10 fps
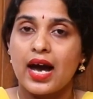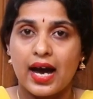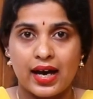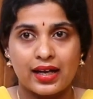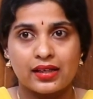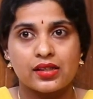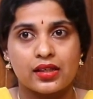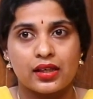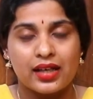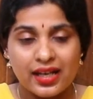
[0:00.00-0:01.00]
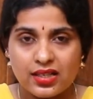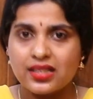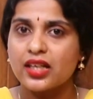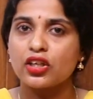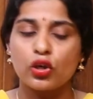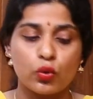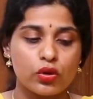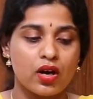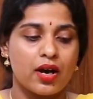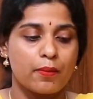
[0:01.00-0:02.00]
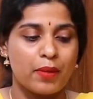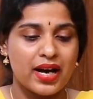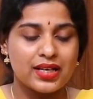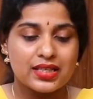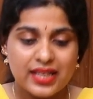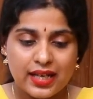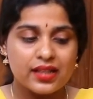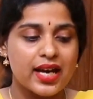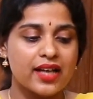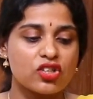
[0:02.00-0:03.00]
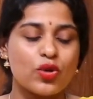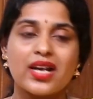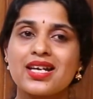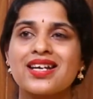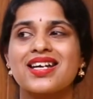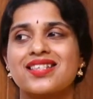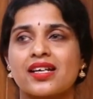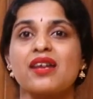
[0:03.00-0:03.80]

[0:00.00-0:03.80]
and let us conclude by saying that training is an